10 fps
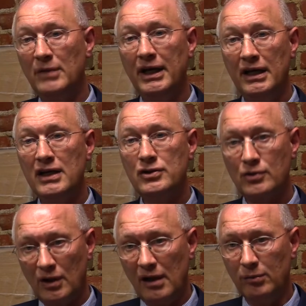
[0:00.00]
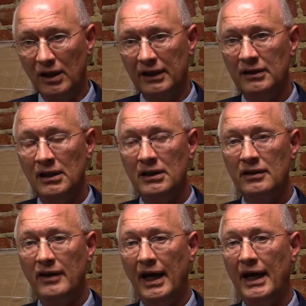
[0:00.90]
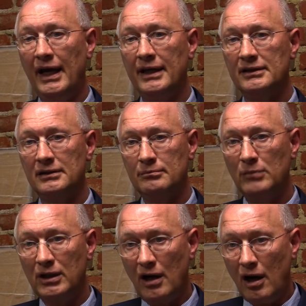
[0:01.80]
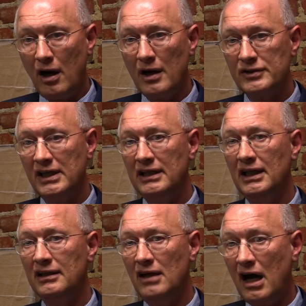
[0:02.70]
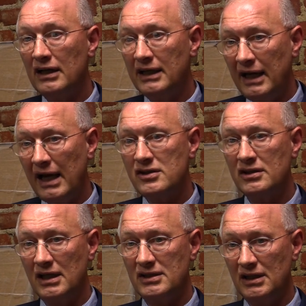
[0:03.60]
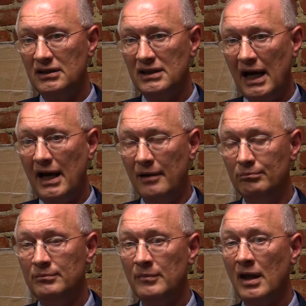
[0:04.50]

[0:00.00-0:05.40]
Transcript: but it is troubling that because he did not catch this in time,